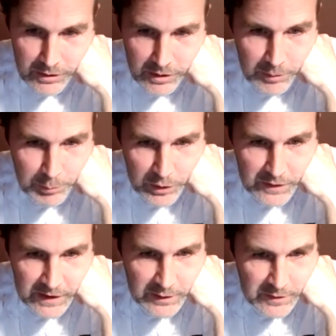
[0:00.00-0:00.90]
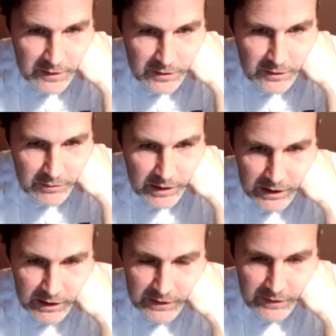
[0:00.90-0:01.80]
and put it out into
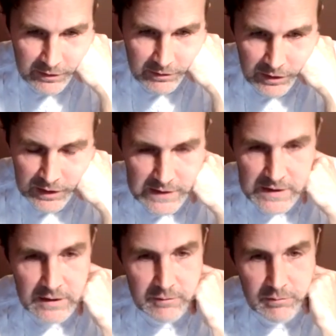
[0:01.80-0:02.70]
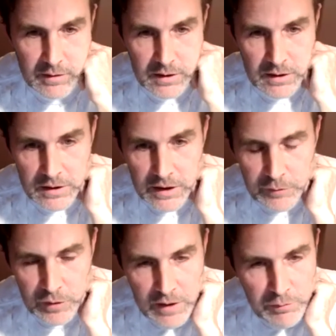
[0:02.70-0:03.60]
daylight, and that's it. I've
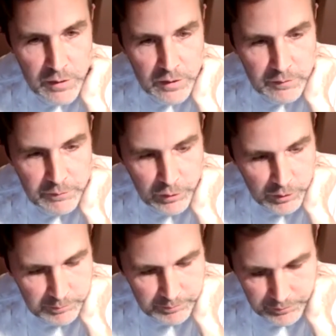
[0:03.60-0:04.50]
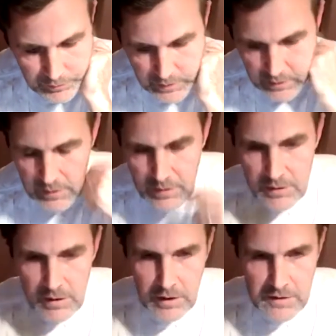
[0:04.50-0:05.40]
done everything from
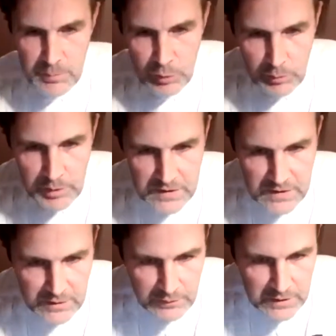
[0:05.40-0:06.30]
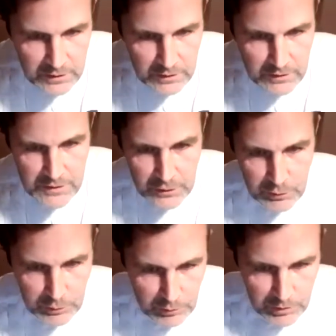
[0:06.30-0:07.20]
small pieces of silk
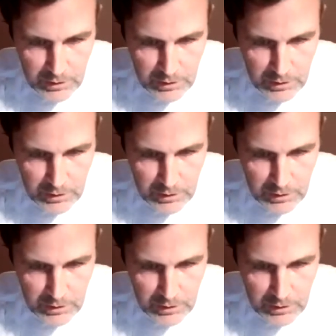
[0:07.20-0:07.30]
to